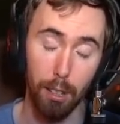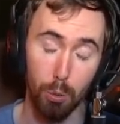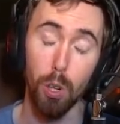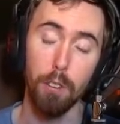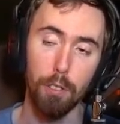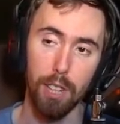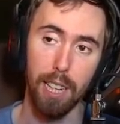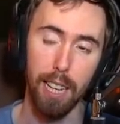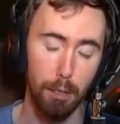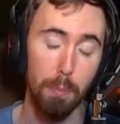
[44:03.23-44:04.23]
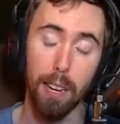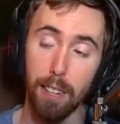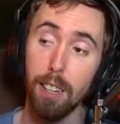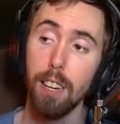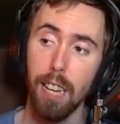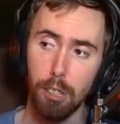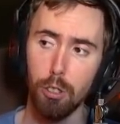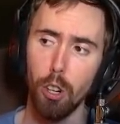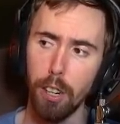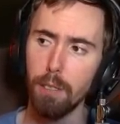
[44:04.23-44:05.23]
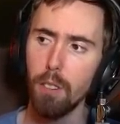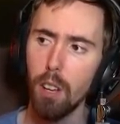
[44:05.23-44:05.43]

It's really funny. It's meta. It's good.